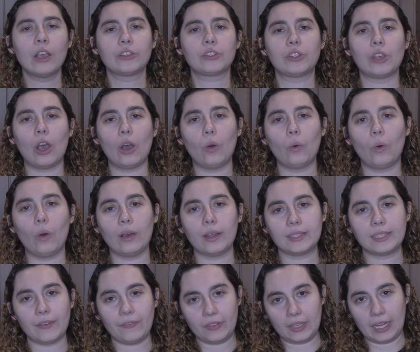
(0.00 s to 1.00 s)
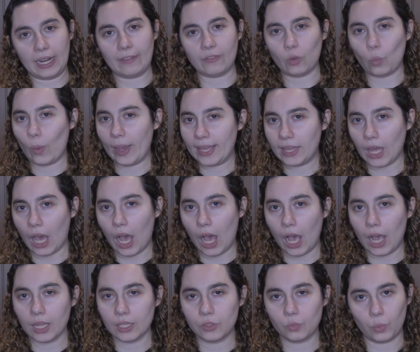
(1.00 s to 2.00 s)
So definitely gonna have to weigh the
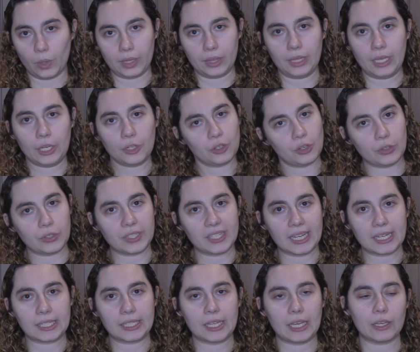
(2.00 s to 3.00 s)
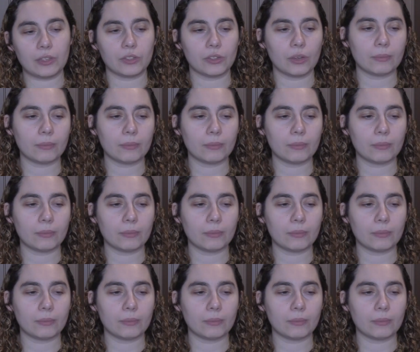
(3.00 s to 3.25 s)
odds with issue 60.